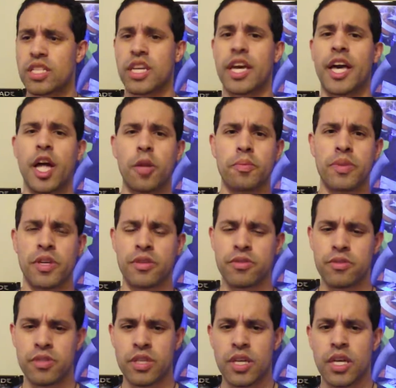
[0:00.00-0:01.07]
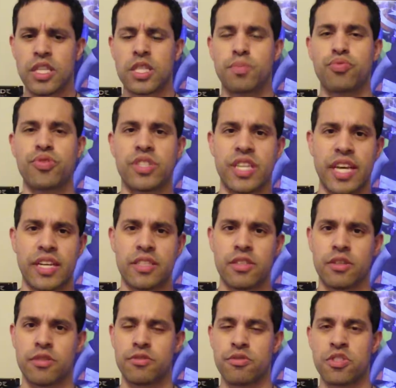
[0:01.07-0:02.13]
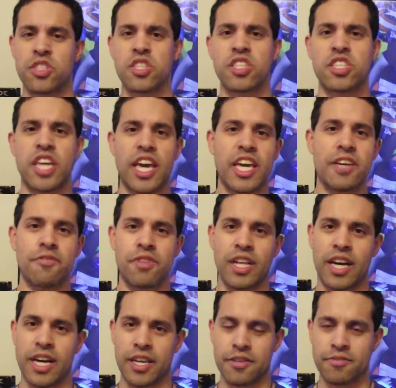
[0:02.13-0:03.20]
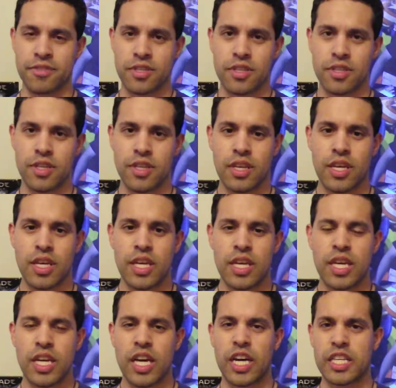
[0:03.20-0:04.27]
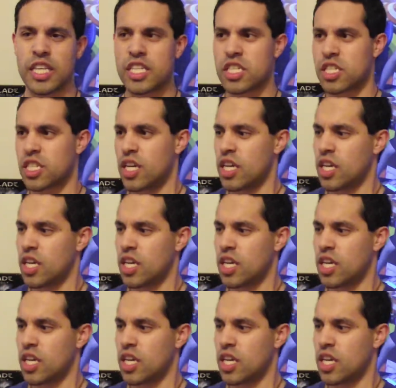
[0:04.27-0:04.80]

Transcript: to help others, to protect others, to save lives against